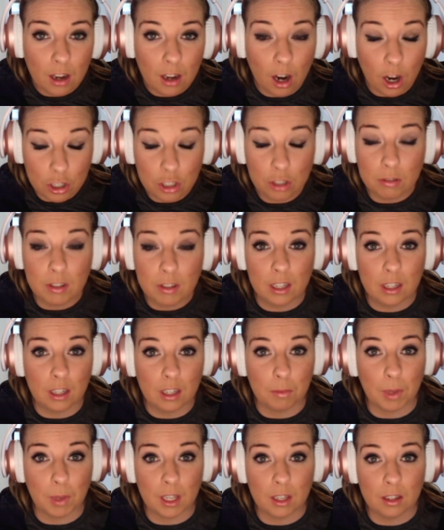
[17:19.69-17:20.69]
Are you
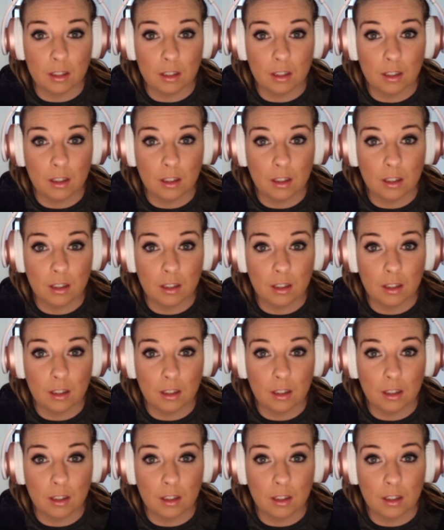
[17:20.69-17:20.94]
kidding me?